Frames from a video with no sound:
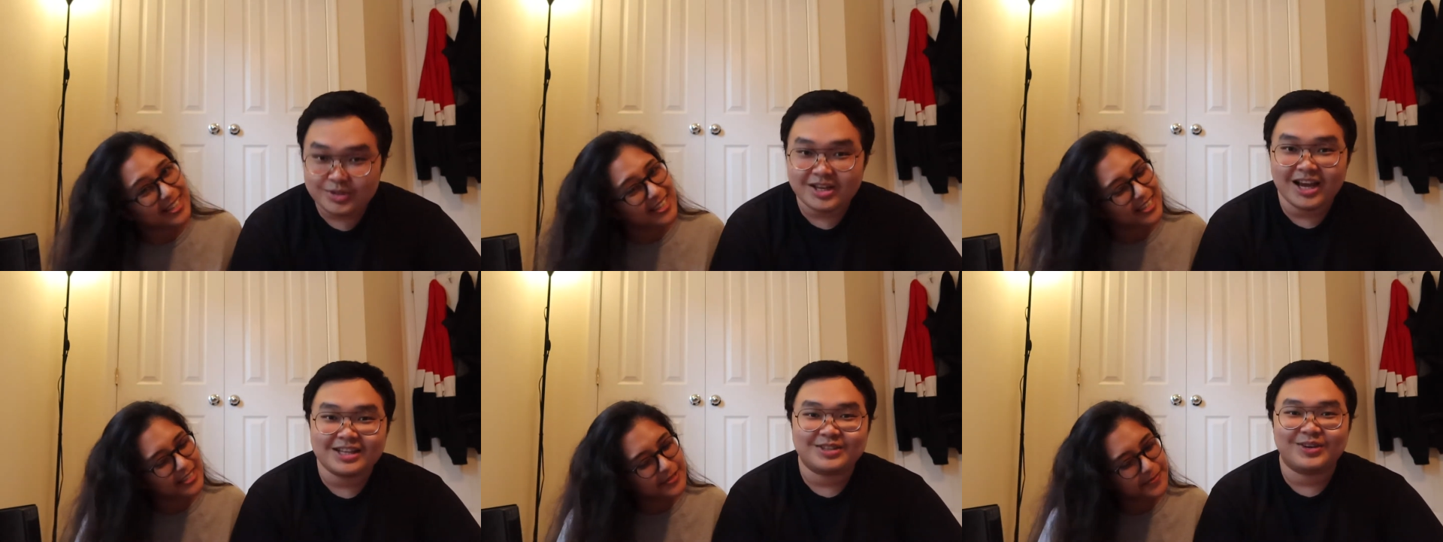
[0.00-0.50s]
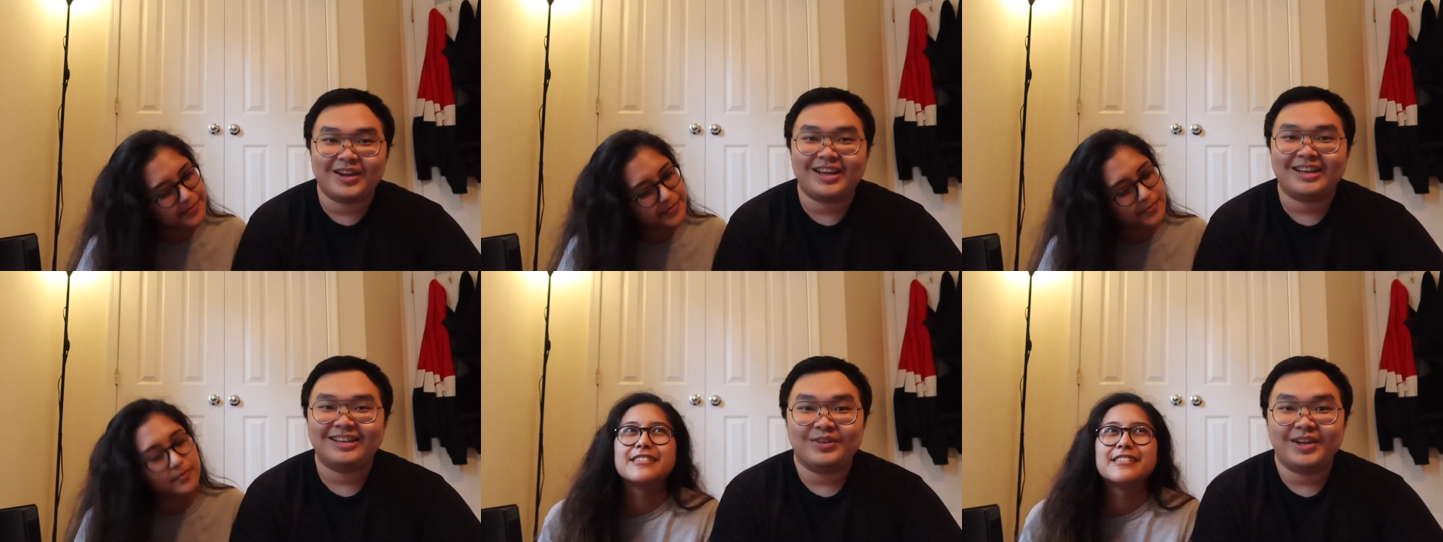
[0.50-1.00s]
Speaker 1: size,
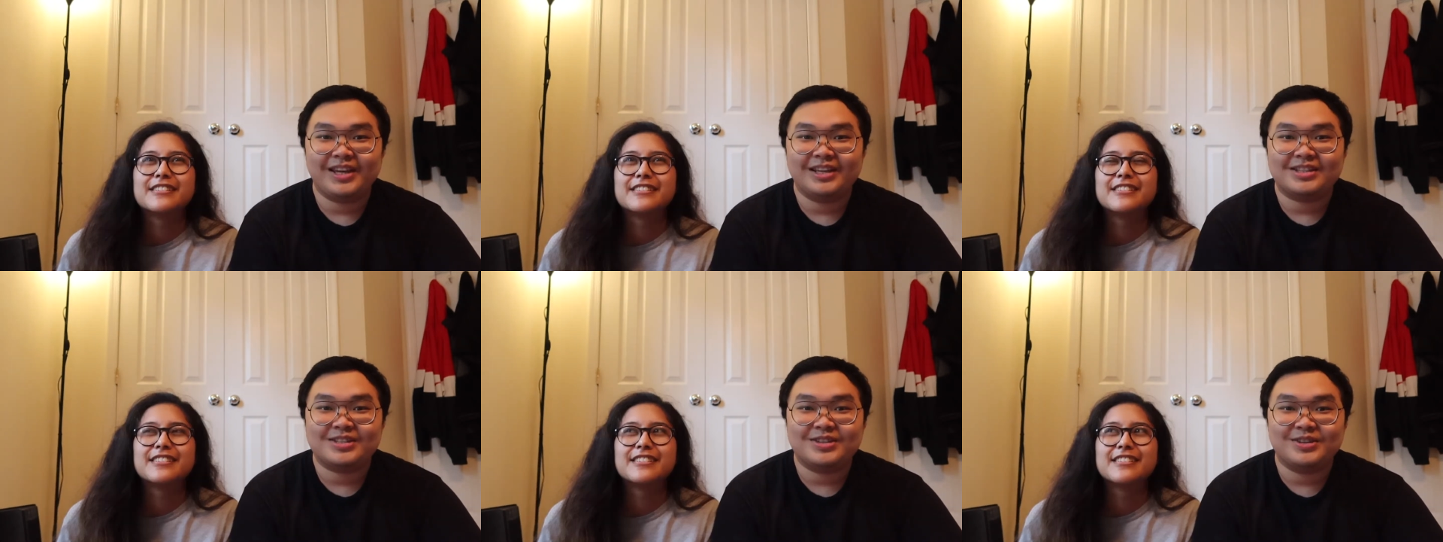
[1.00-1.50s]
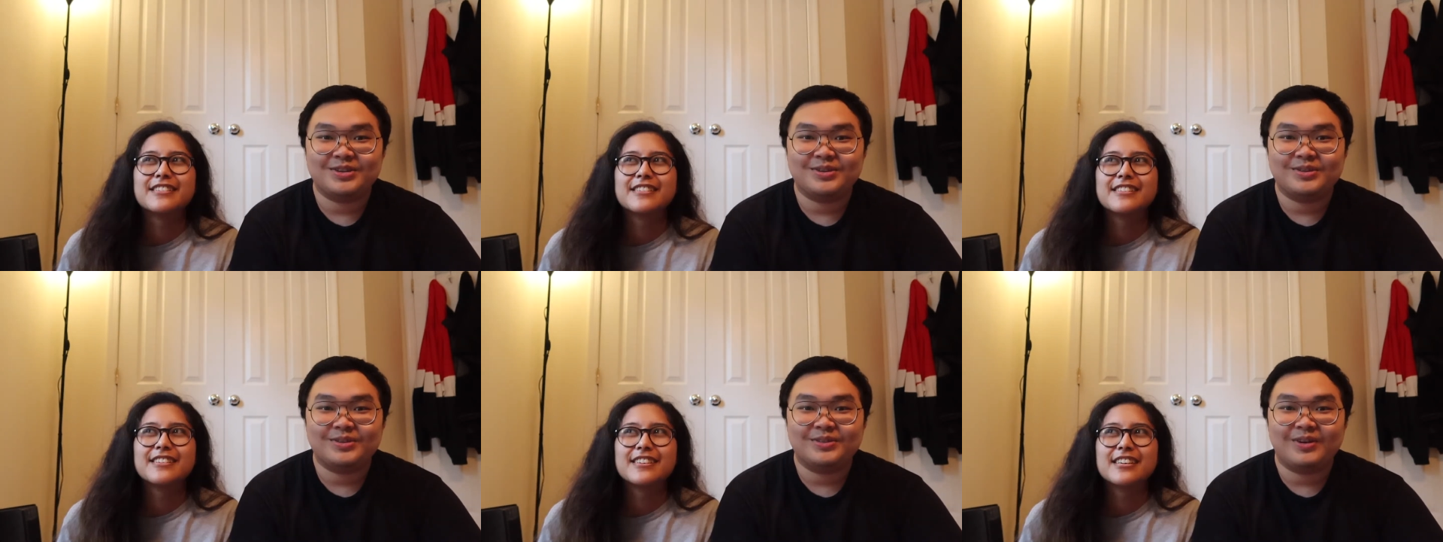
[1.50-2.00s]
okay? Three,
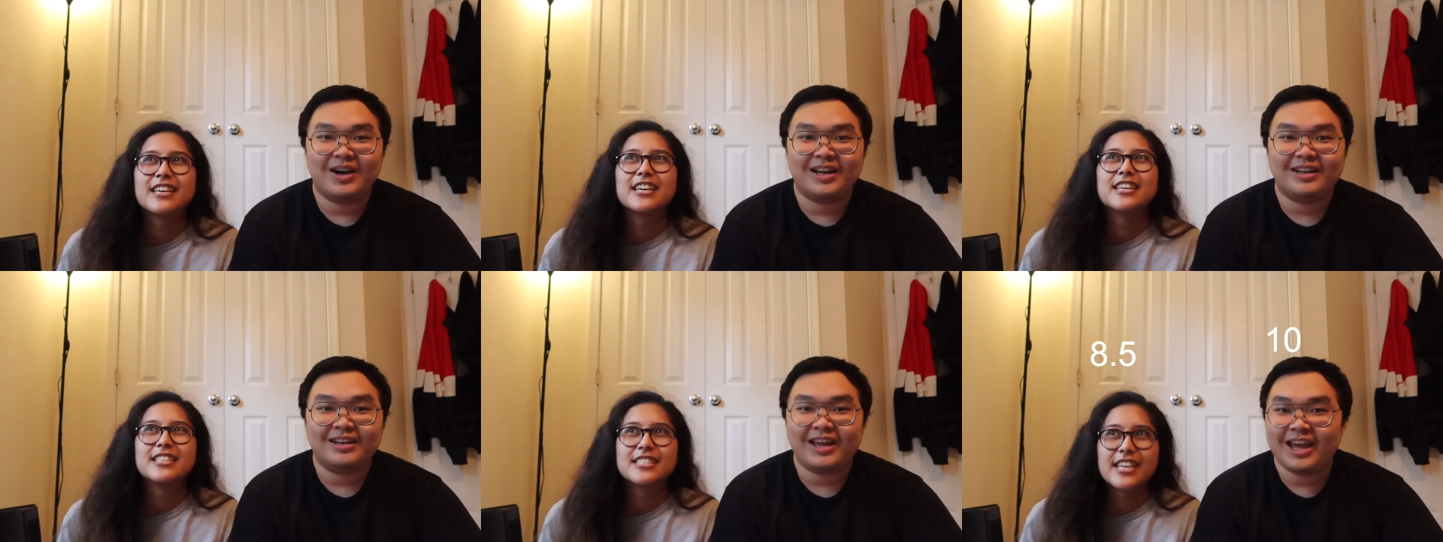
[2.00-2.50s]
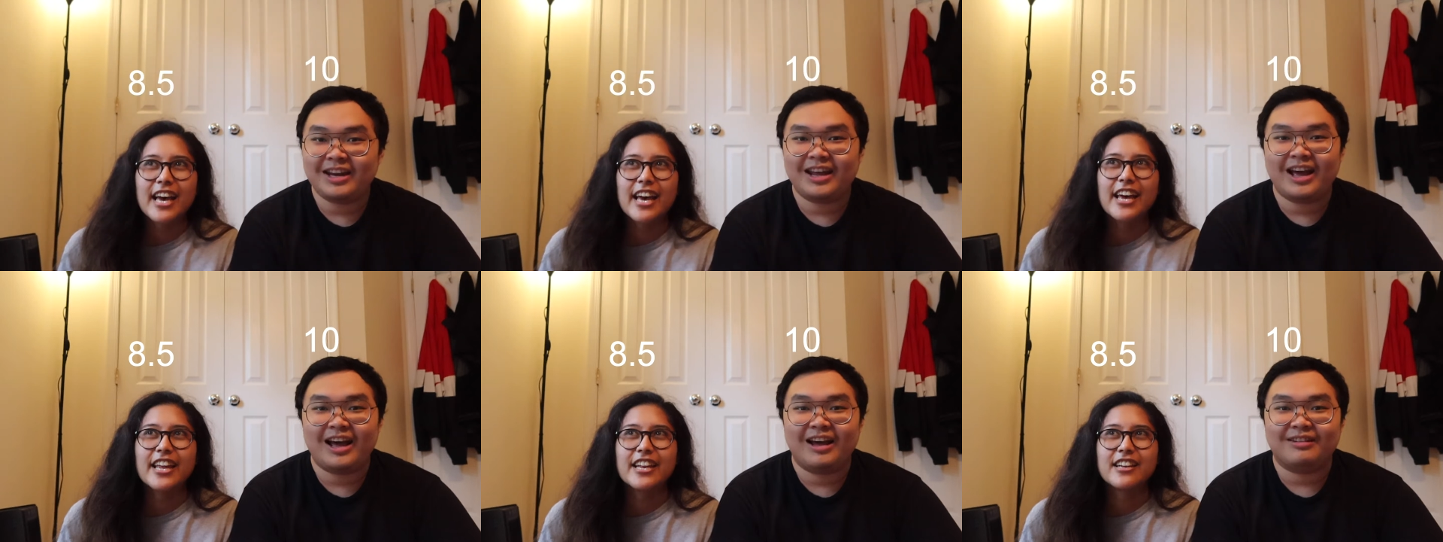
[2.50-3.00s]
two, one. Eight and a
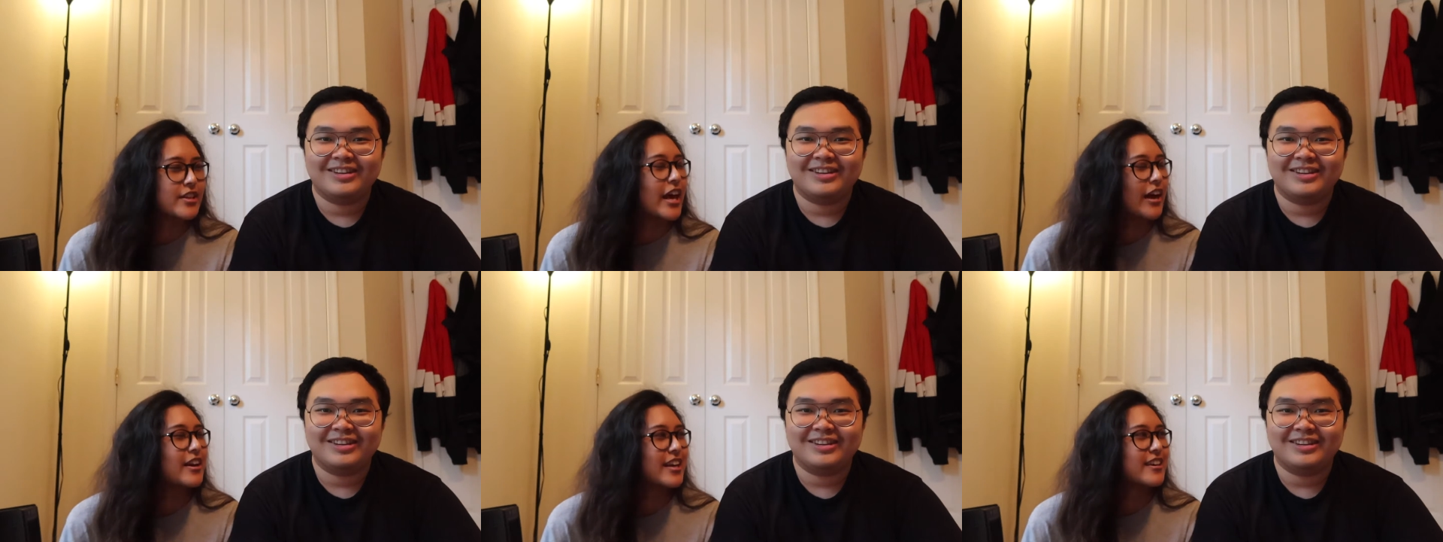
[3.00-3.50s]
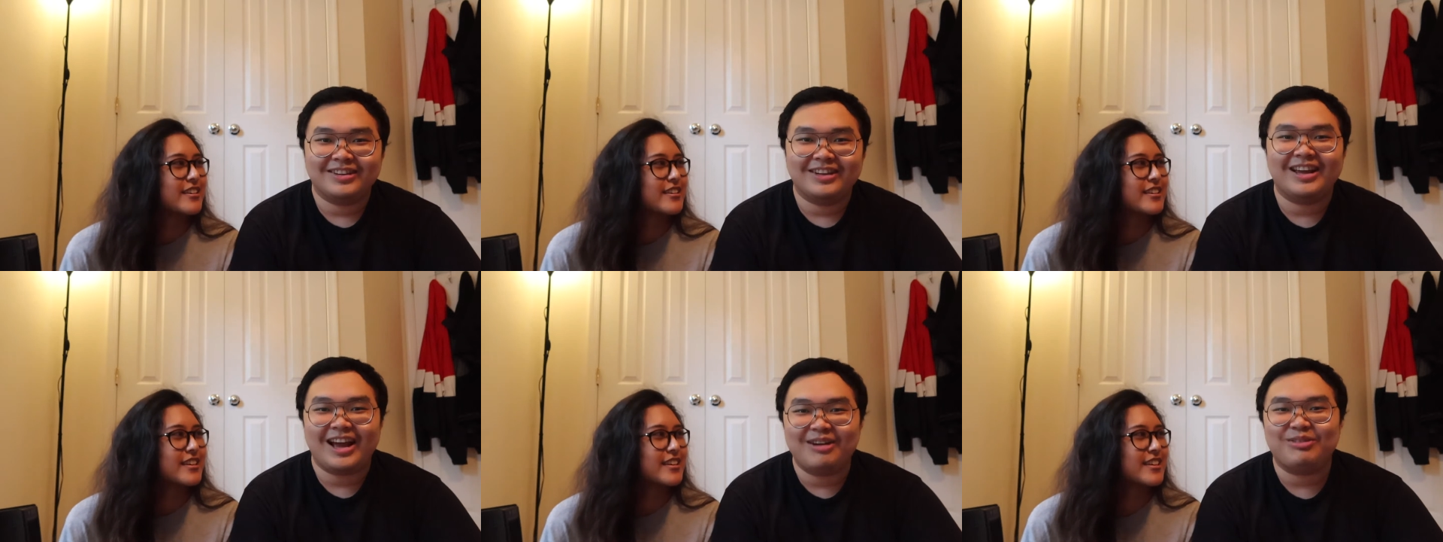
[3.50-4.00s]
half. Yeah.
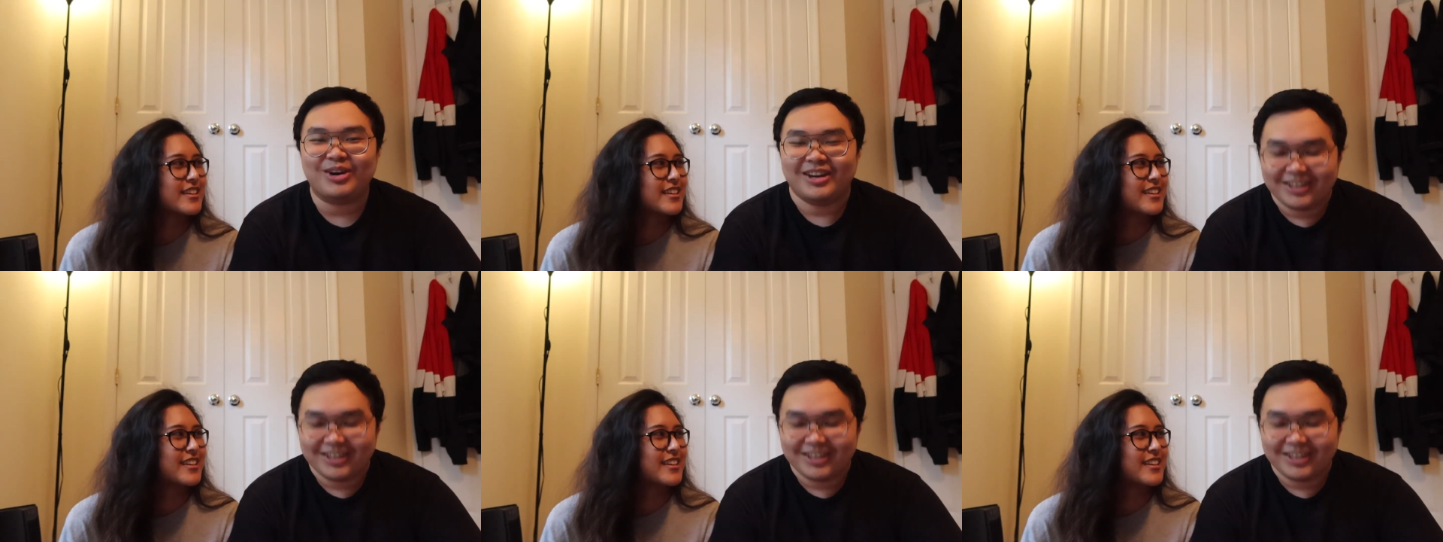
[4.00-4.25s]
Yeah, I'm right.